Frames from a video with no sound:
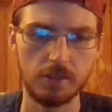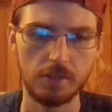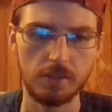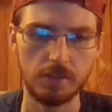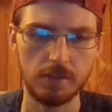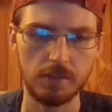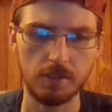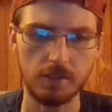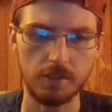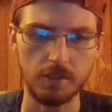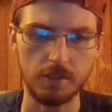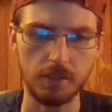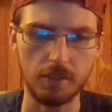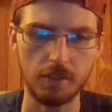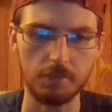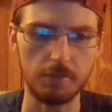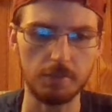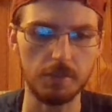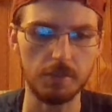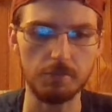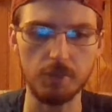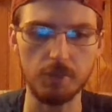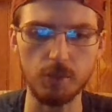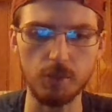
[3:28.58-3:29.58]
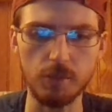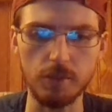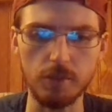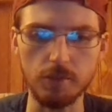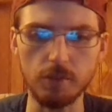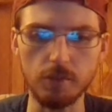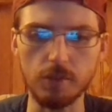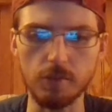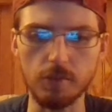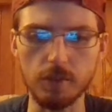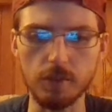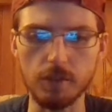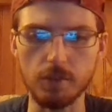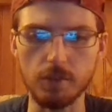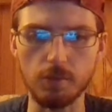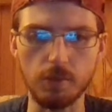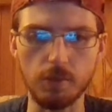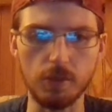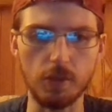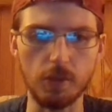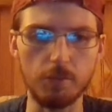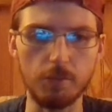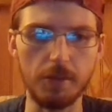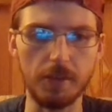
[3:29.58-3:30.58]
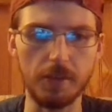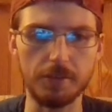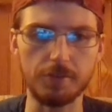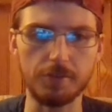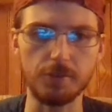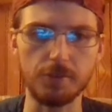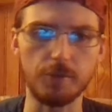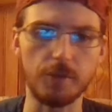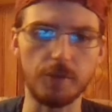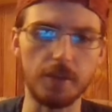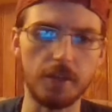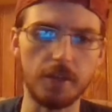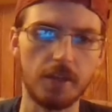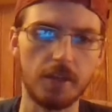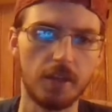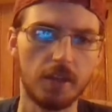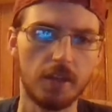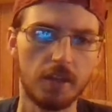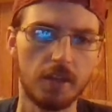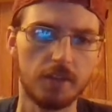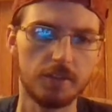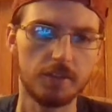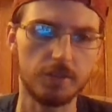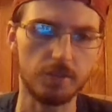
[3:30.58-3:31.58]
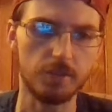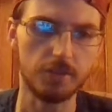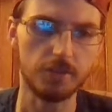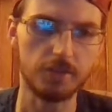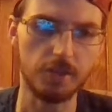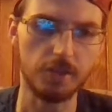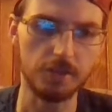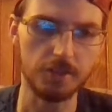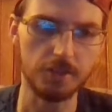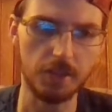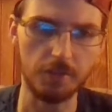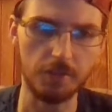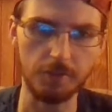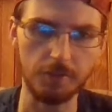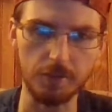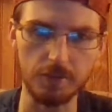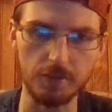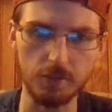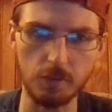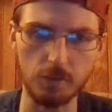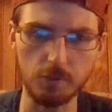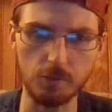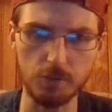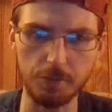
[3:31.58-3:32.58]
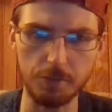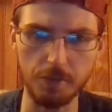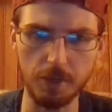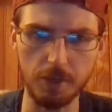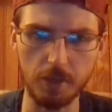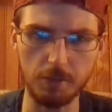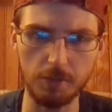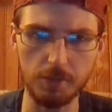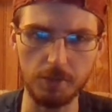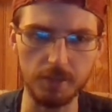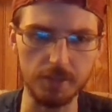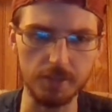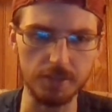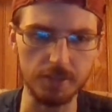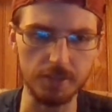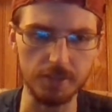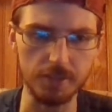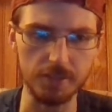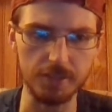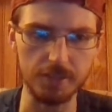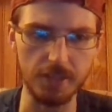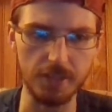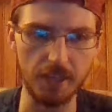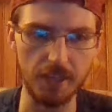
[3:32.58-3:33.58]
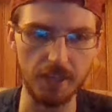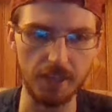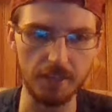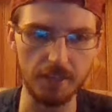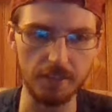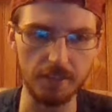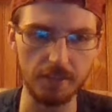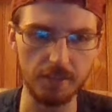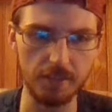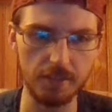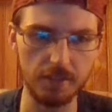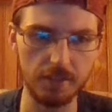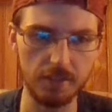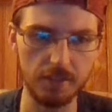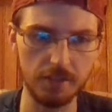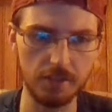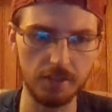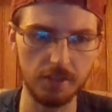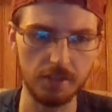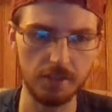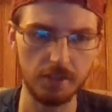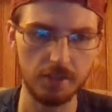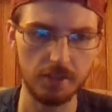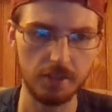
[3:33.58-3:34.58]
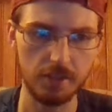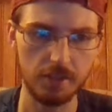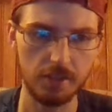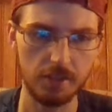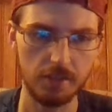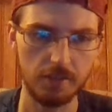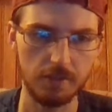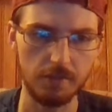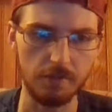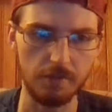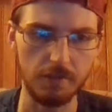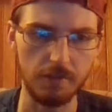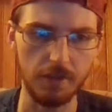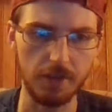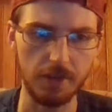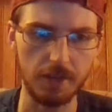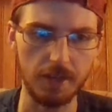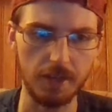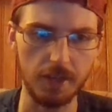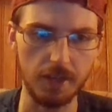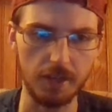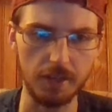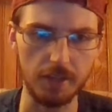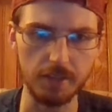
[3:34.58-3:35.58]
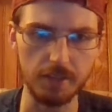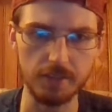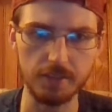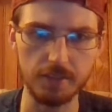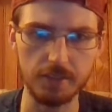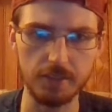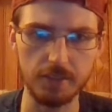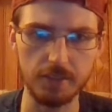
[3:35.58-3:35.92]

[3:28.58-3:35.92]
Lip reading: Let me mute it real quick and we'll go back through it. So it starts off with the stormtrooper helmets in the sand. Very nice.